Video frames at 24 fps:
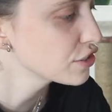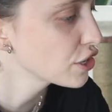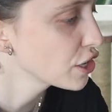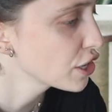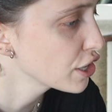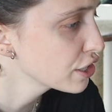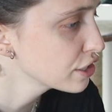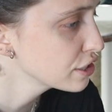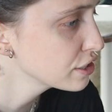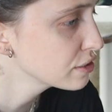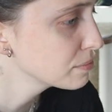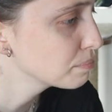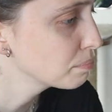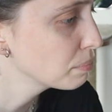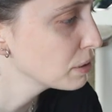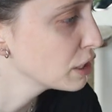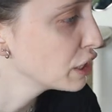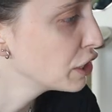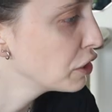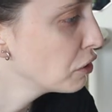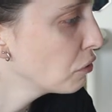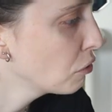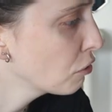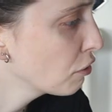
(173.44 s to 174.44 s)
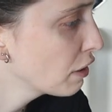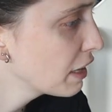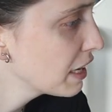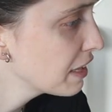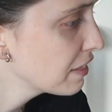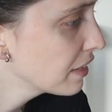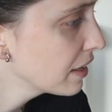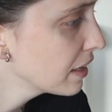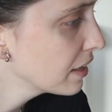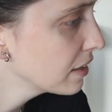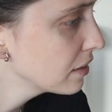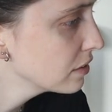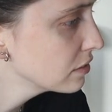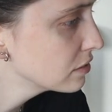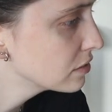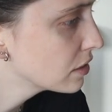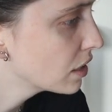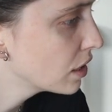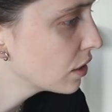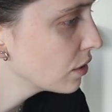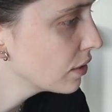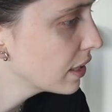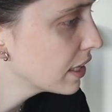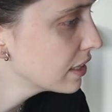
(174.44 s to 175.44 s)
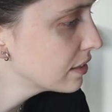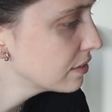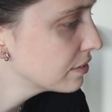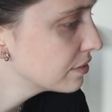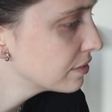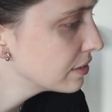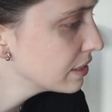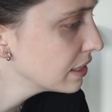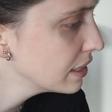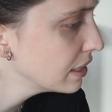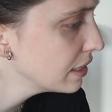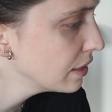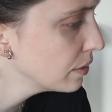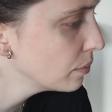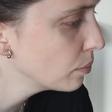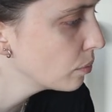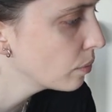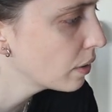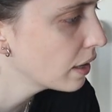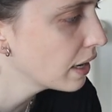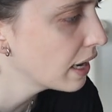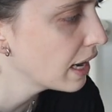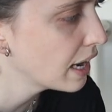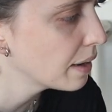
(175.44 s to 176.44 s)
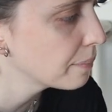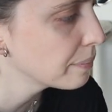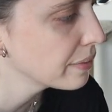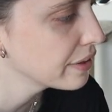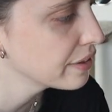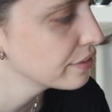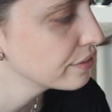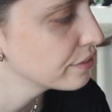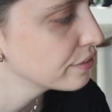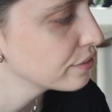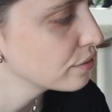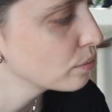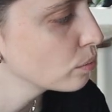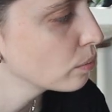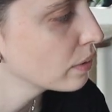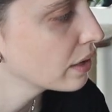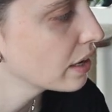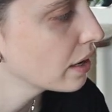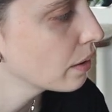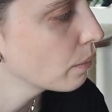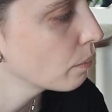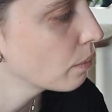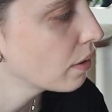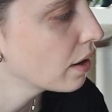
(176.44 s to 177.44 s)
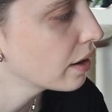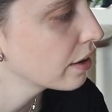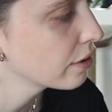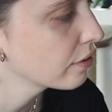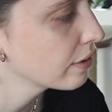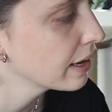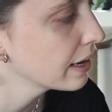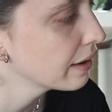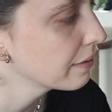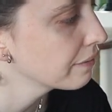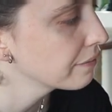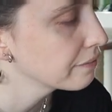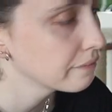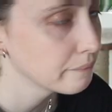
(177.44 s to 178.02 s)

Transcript: turned blue or anything, so let's see what happens when I water it.